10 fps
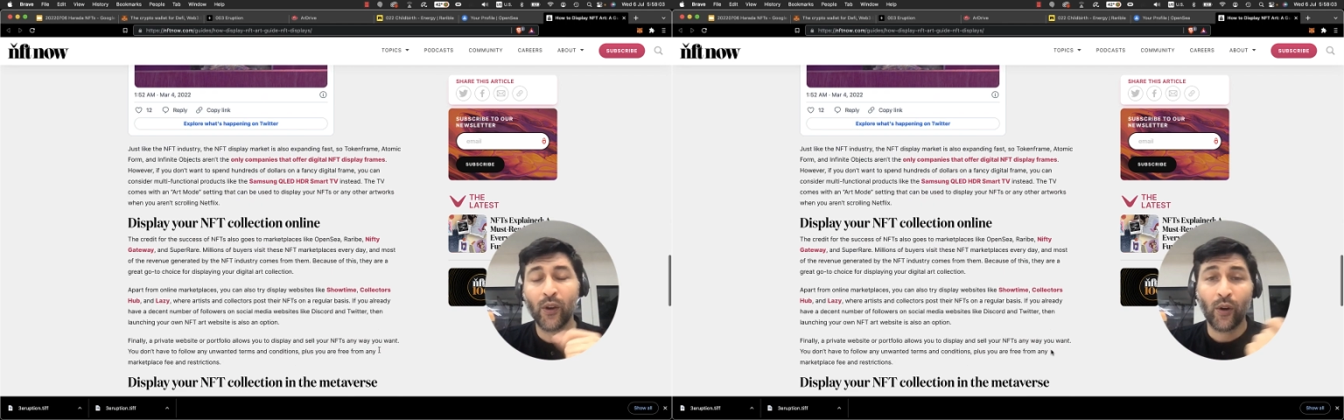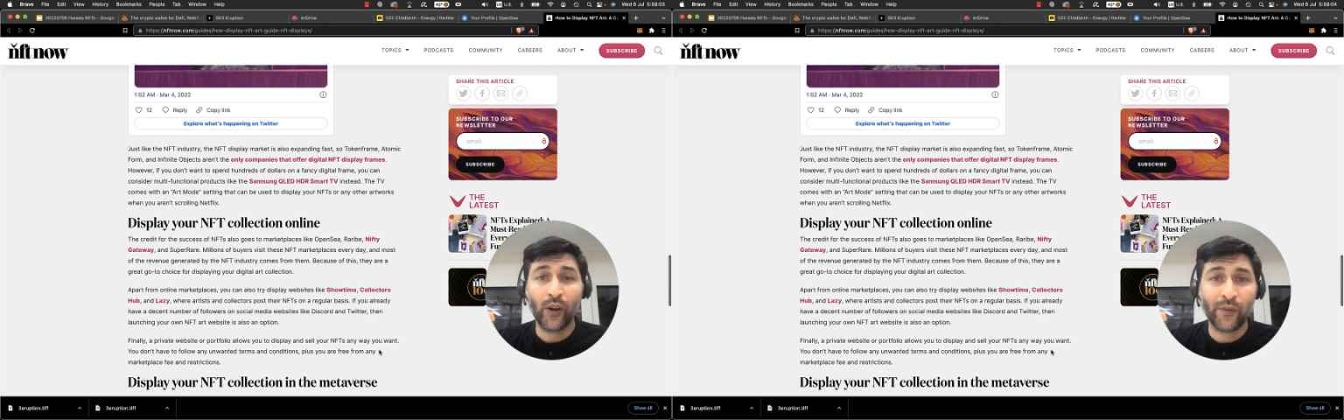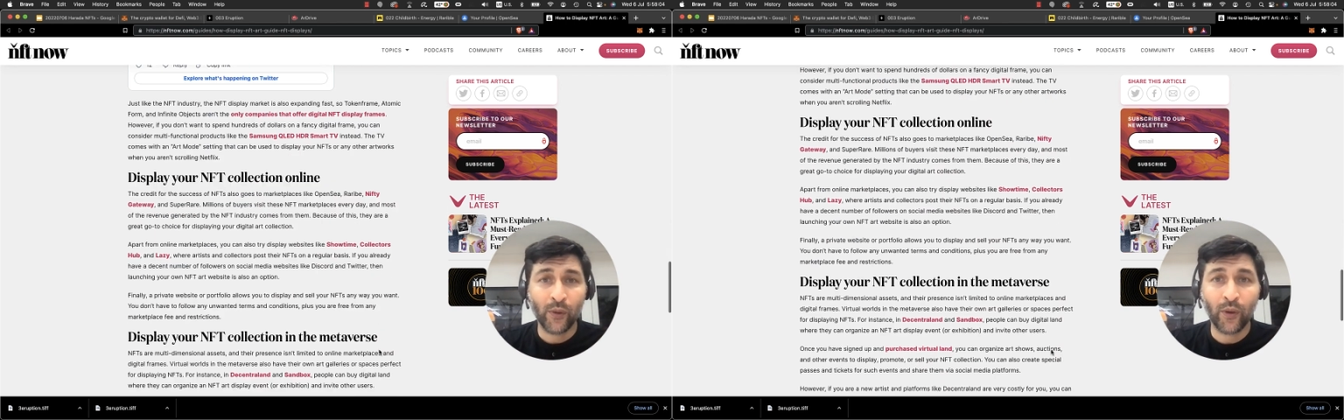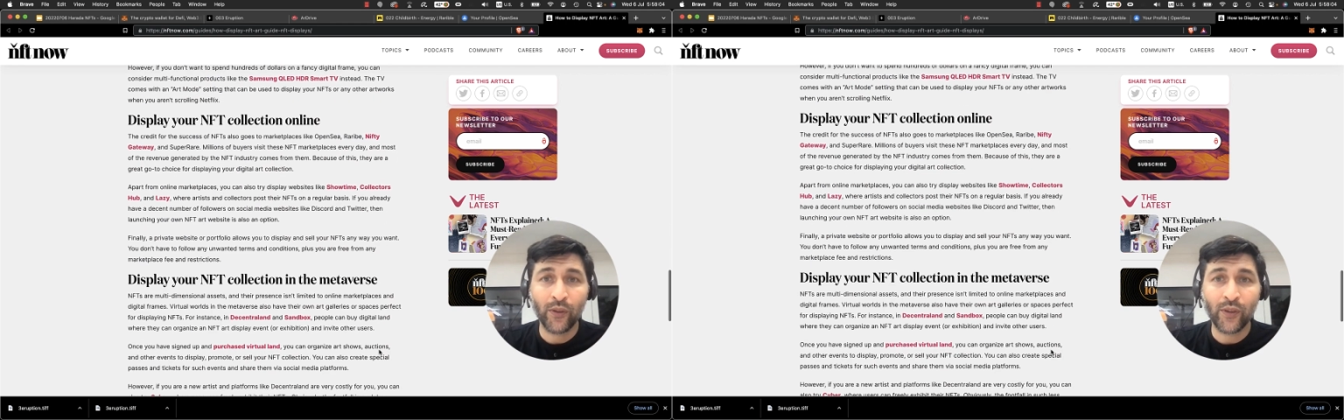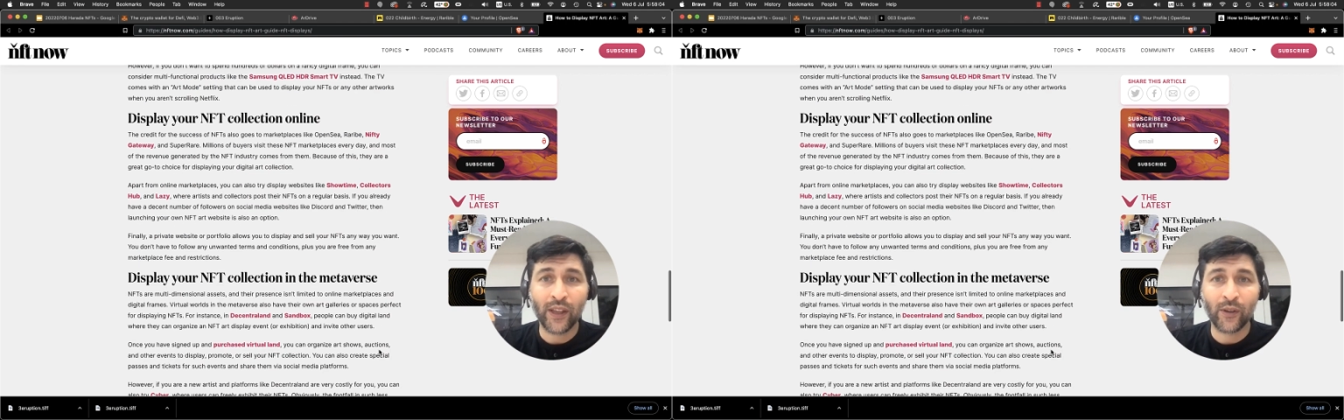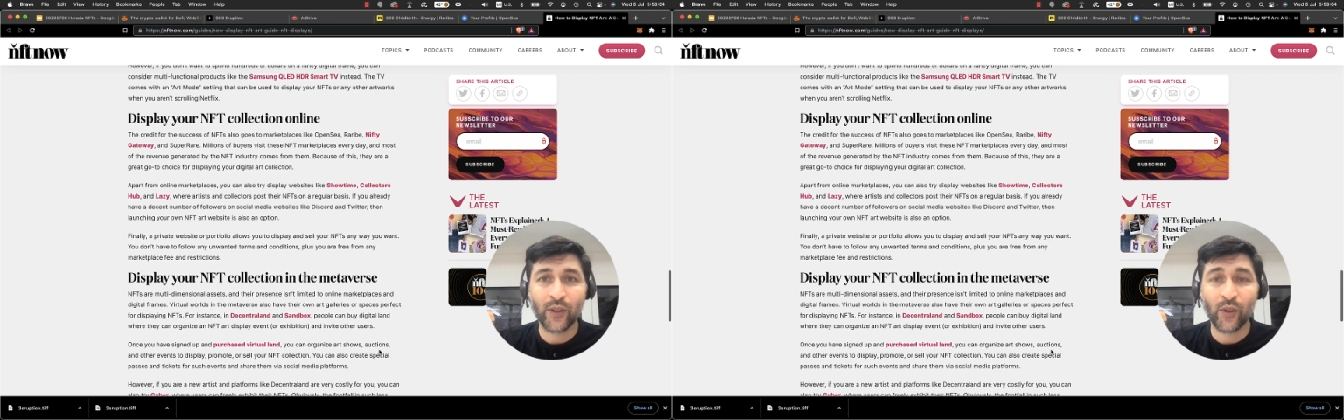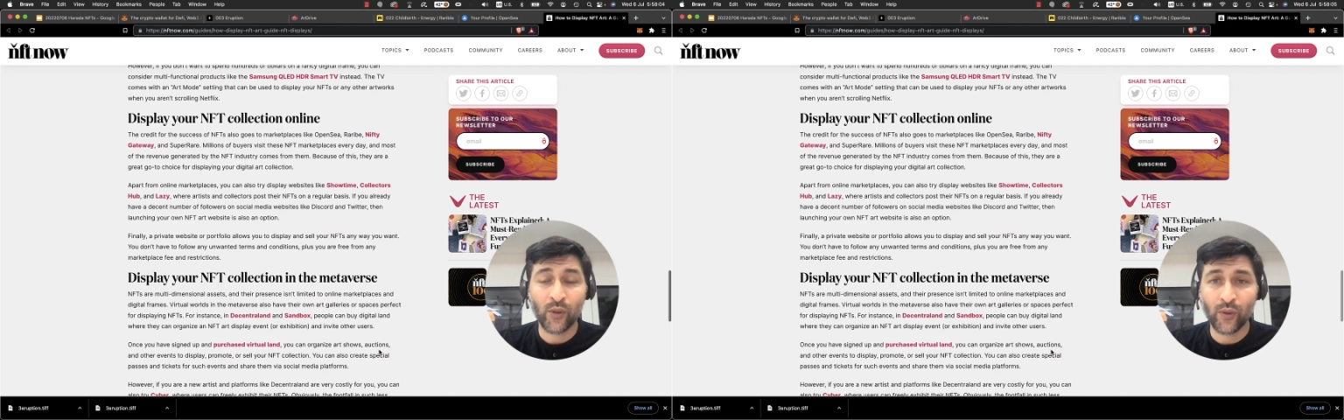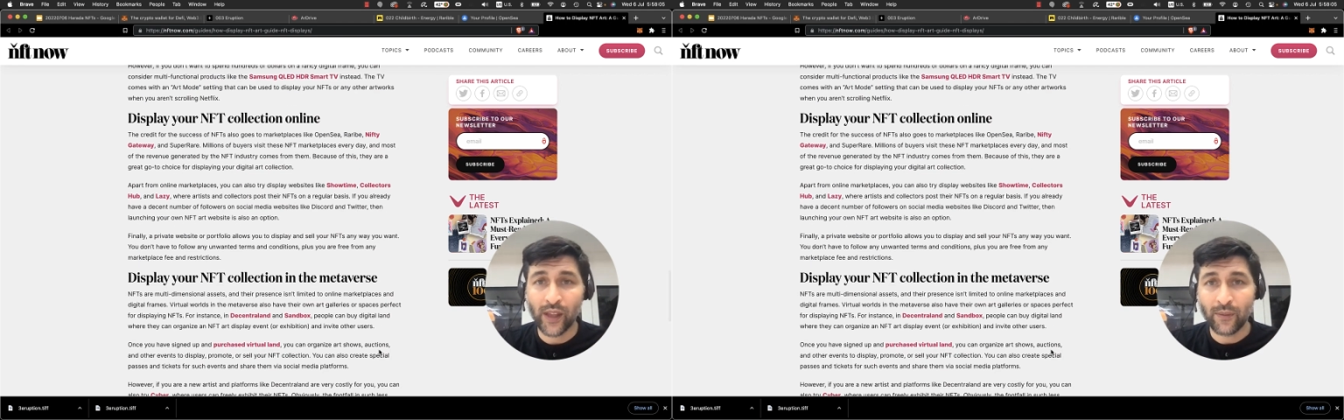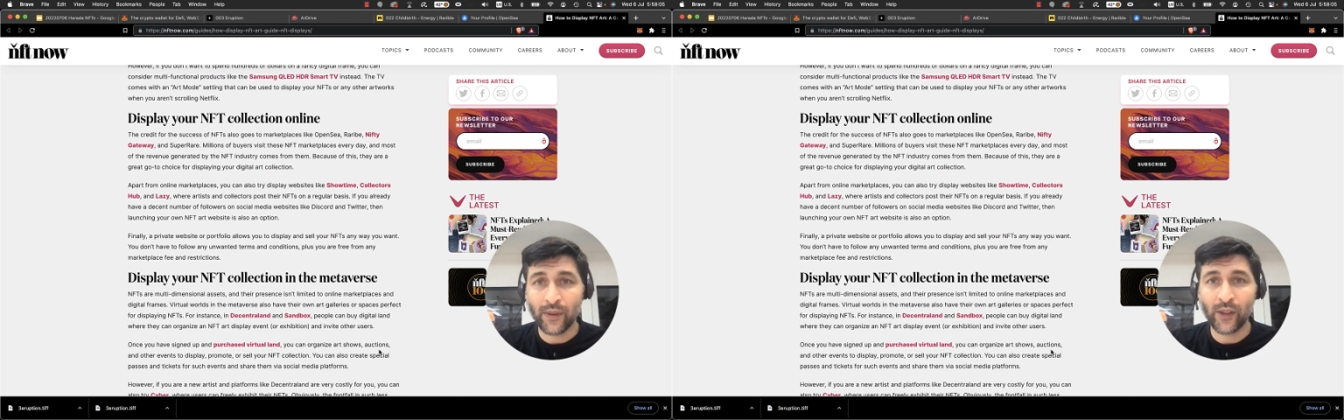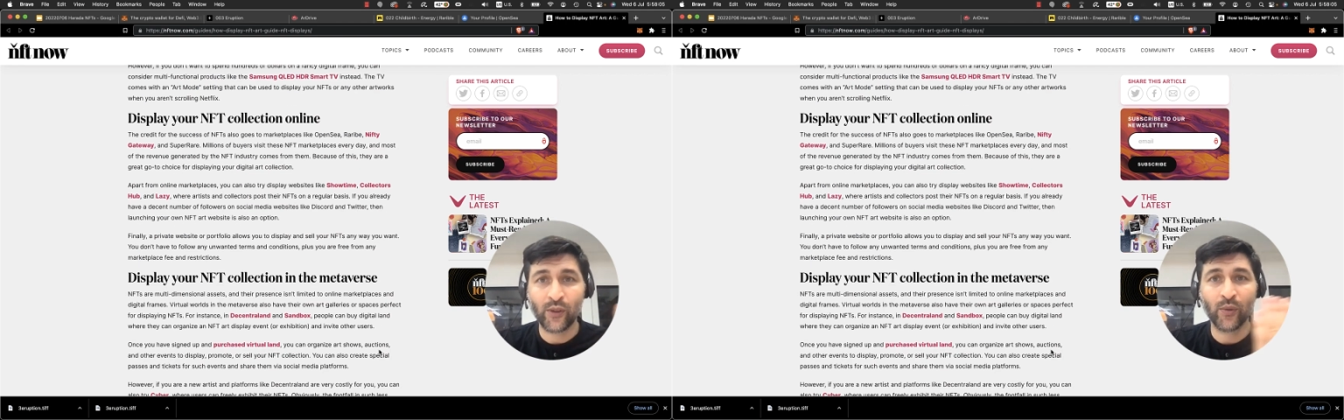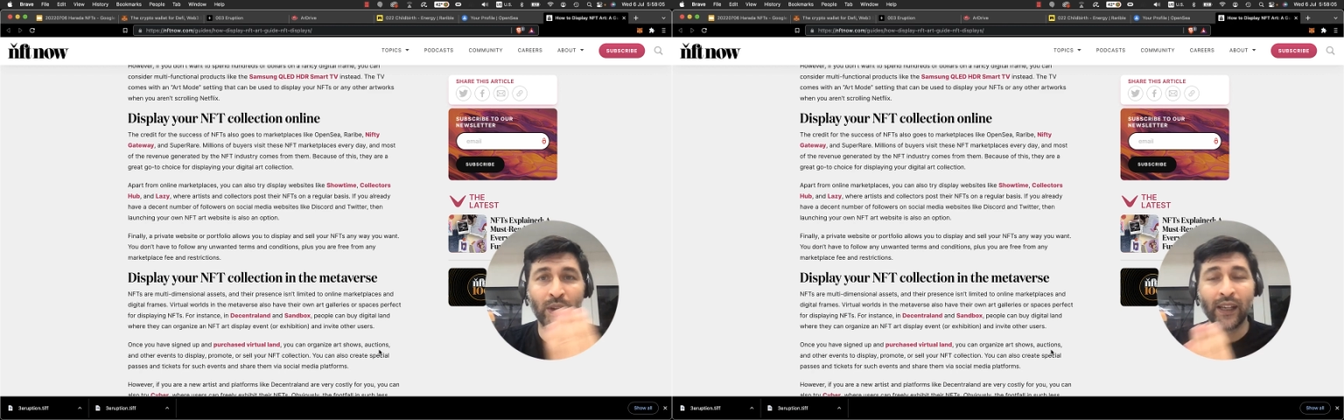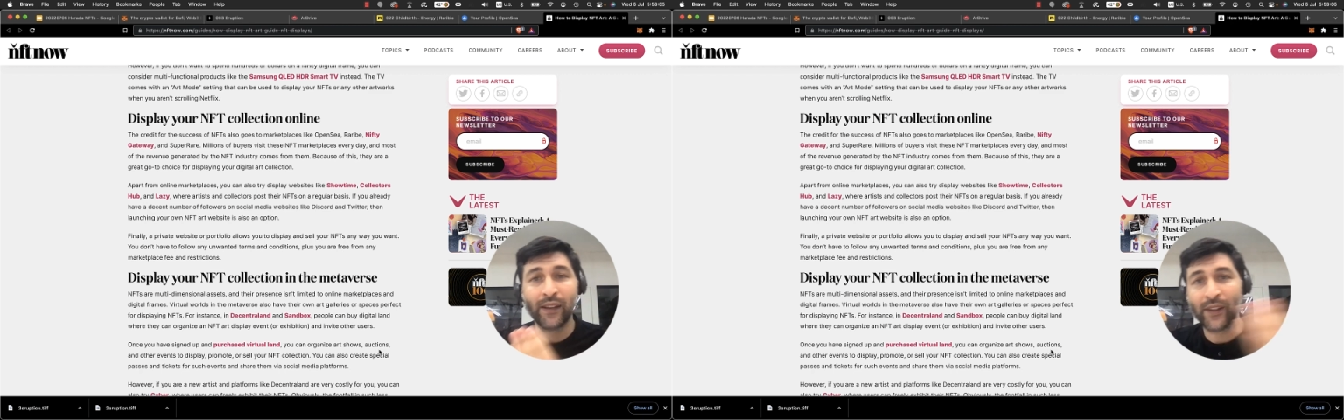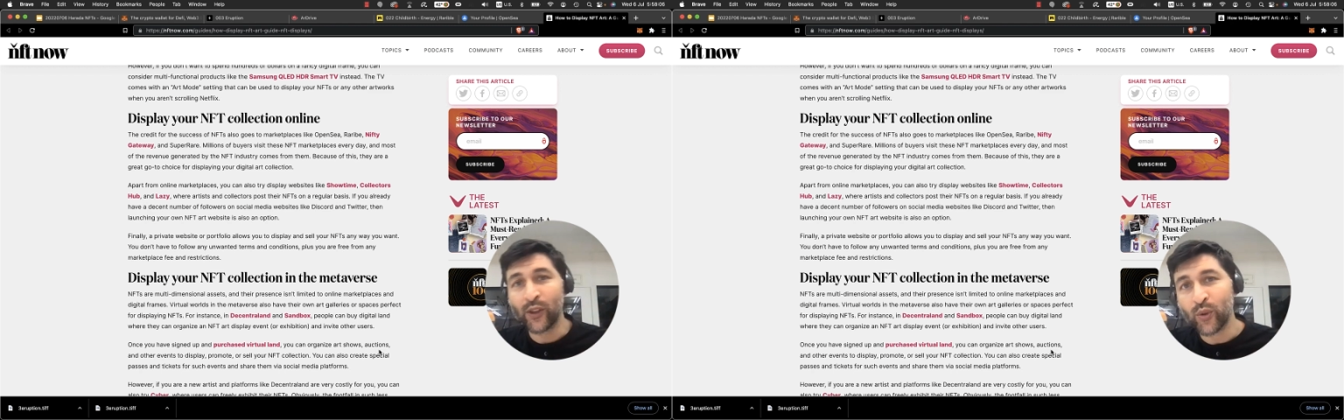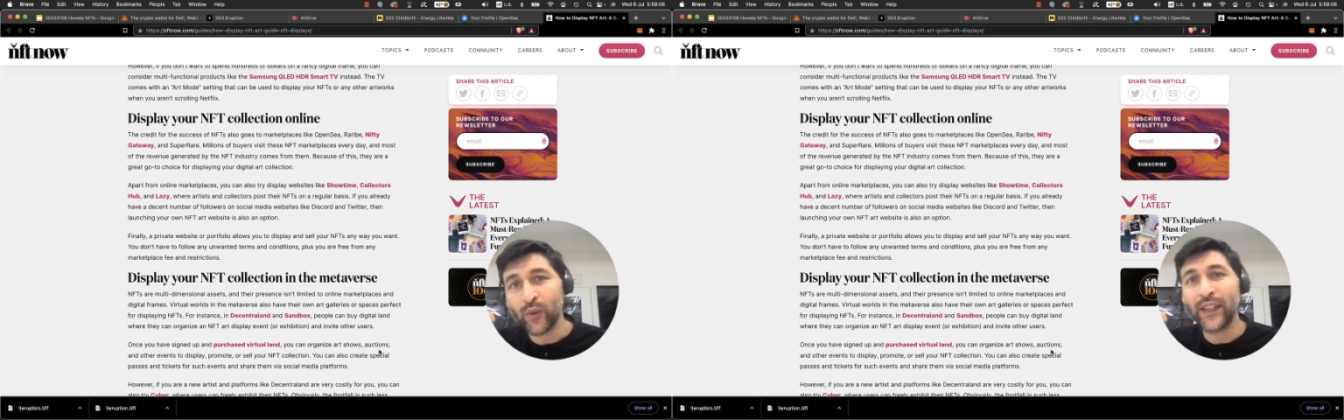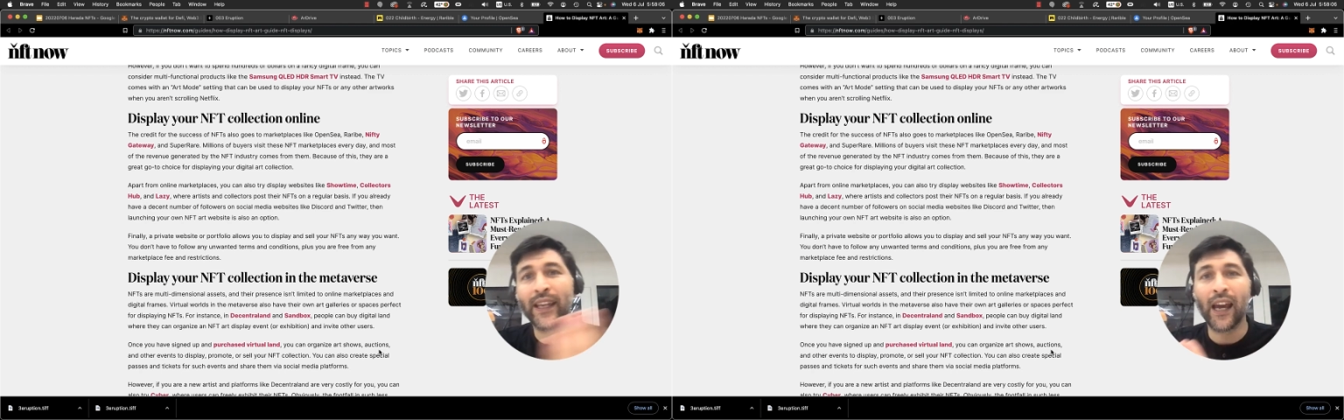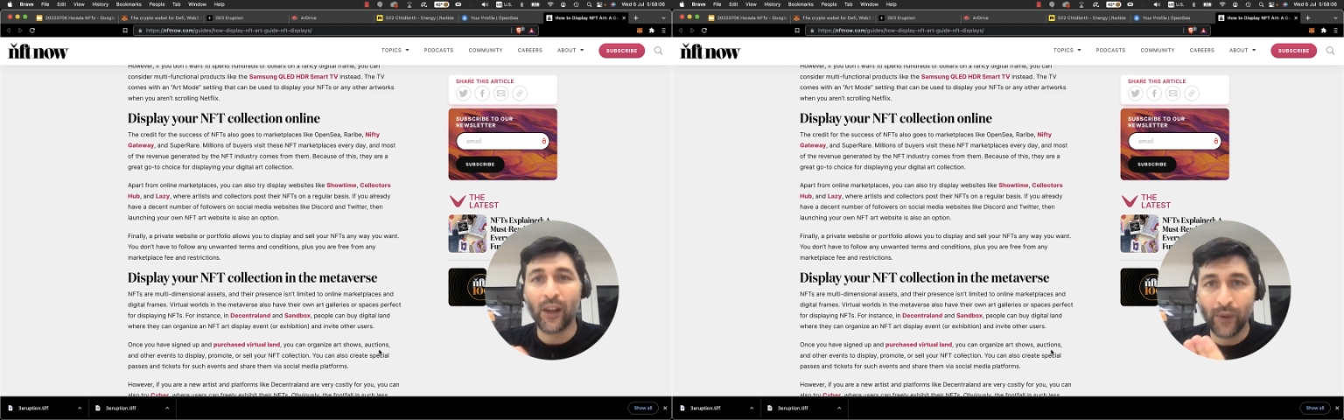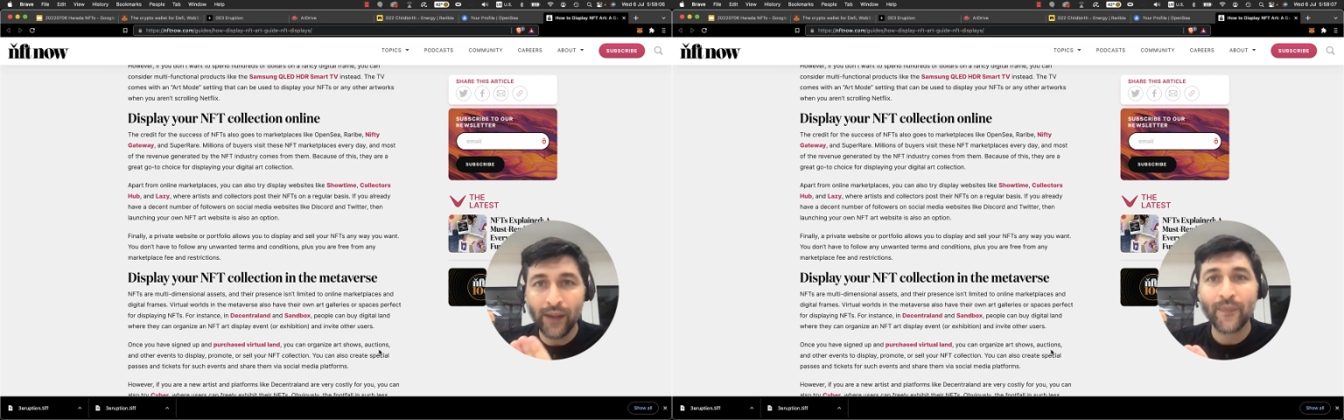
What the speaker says: or if you want, you can also show them into an NFT 2D gallery,